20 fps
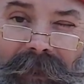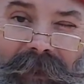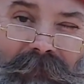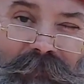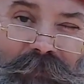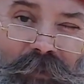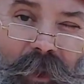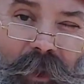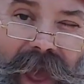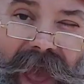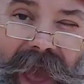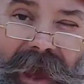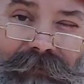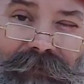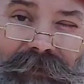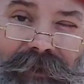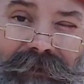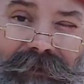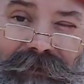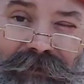if you
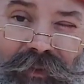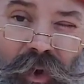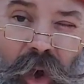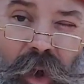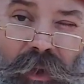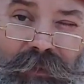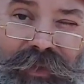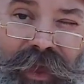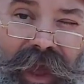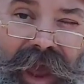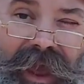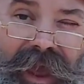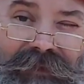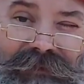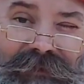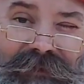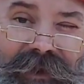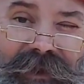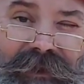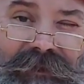have an adult that
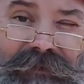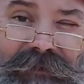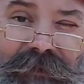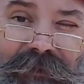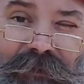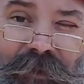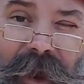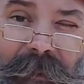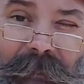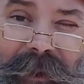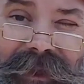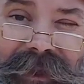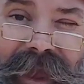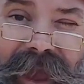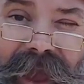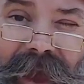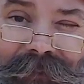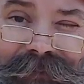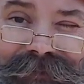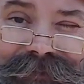has an Instagram
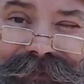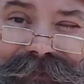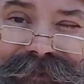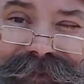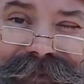account,